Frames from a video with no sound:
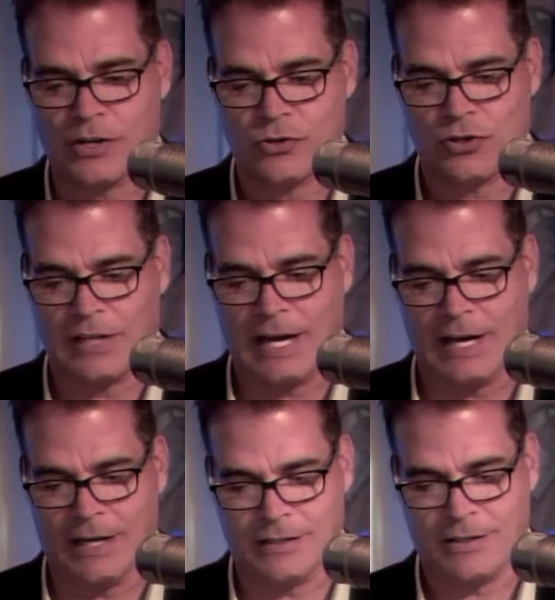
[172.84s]
The Orange
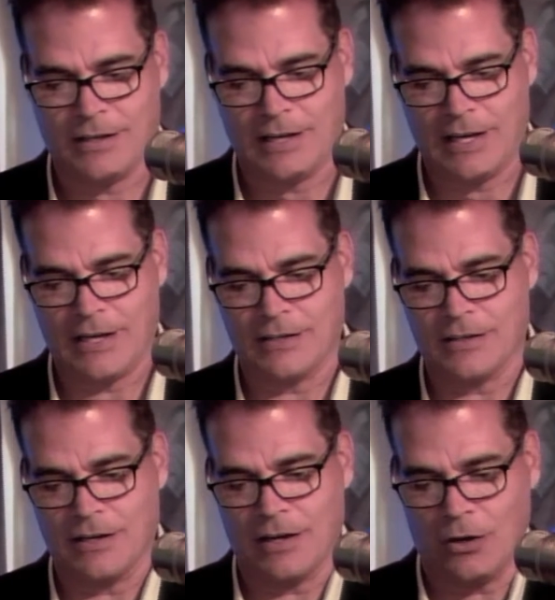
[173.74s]
Line
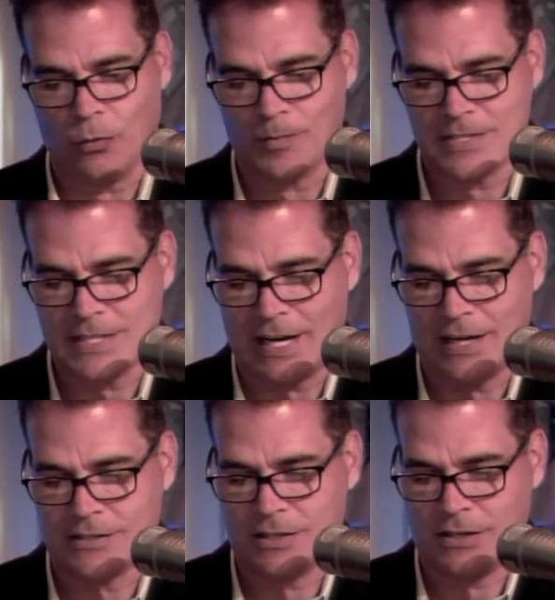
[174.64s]
and uh, A Woman's
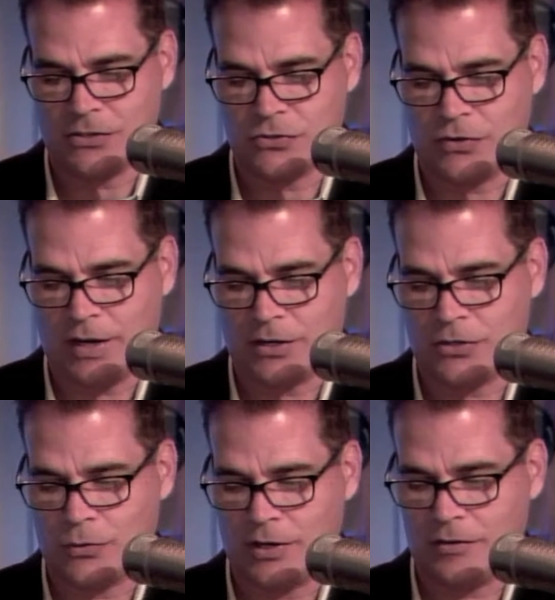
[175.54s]
Guide to
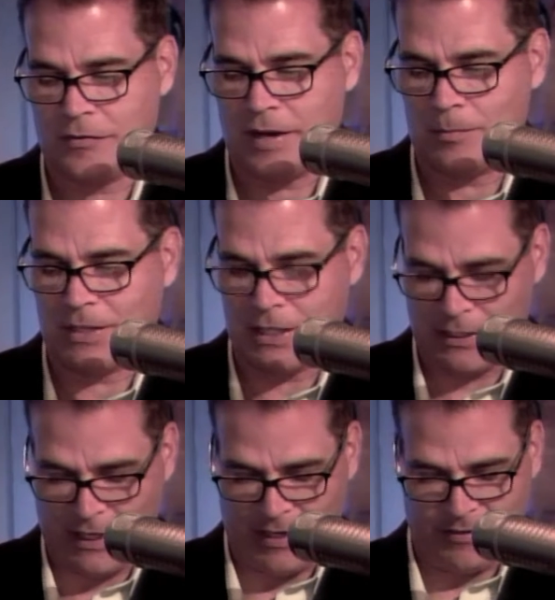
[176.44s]
Integrating Career, Family,
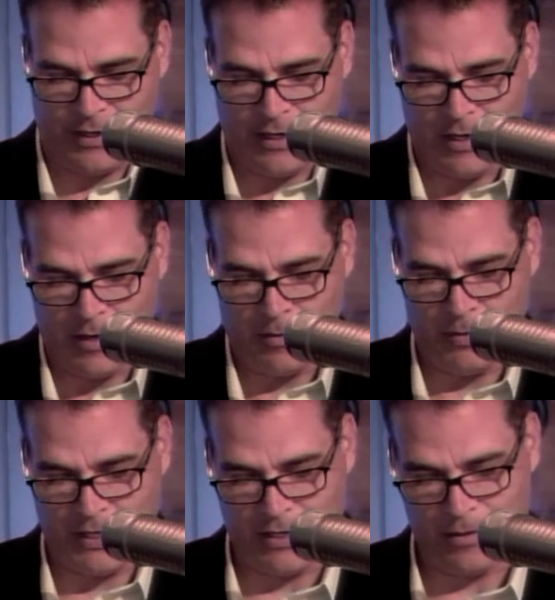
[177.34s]
and Life.
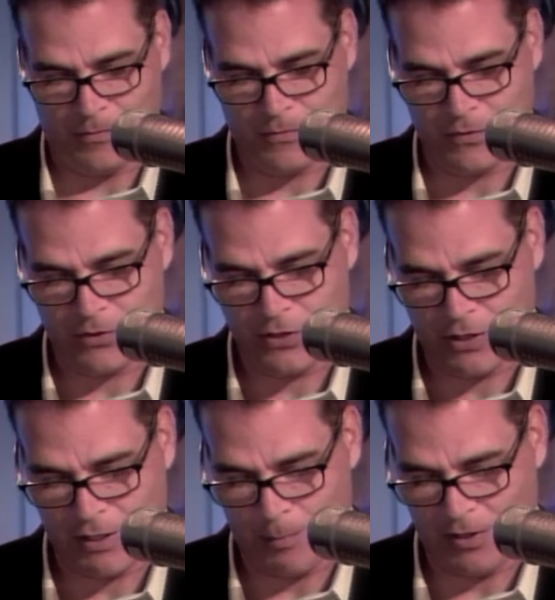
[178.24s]
But um,
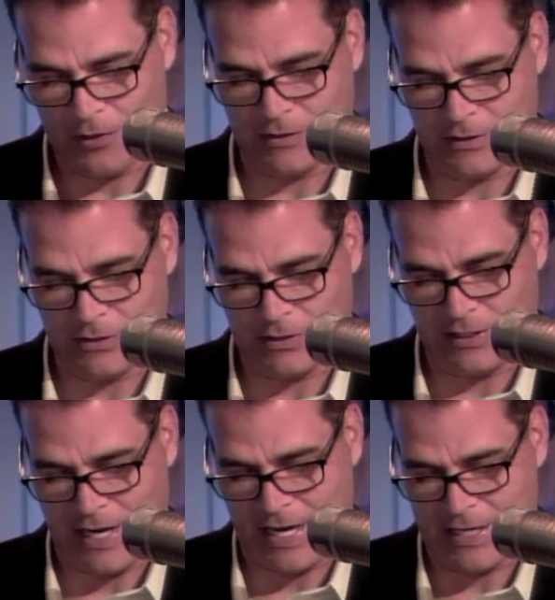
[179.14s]
there are a couple
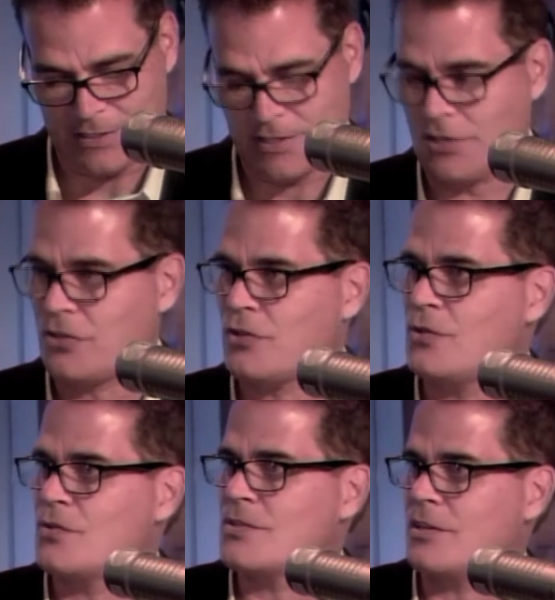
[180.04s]
lines that you
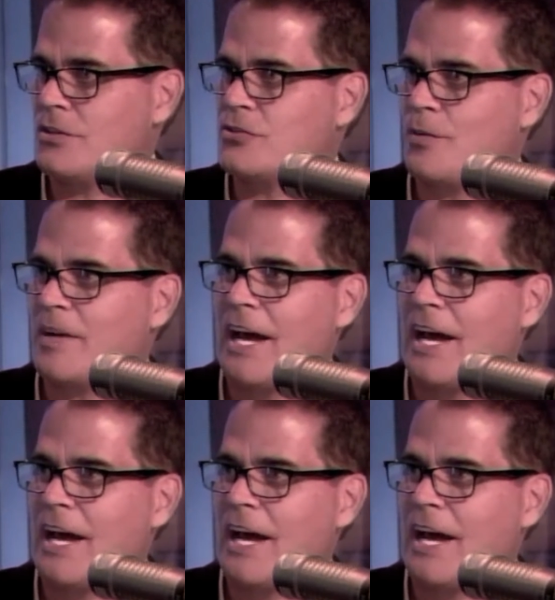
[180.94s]
use and the